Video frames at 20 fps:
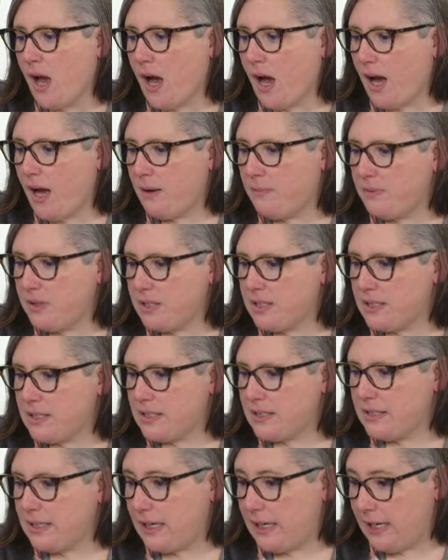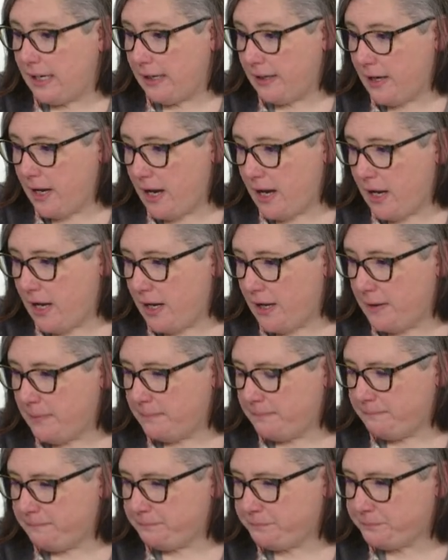Um, let's see.
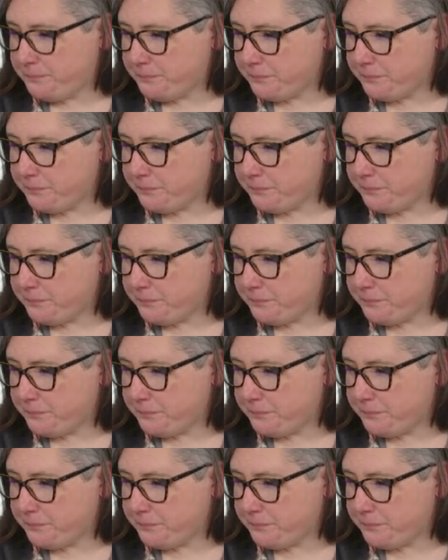Um,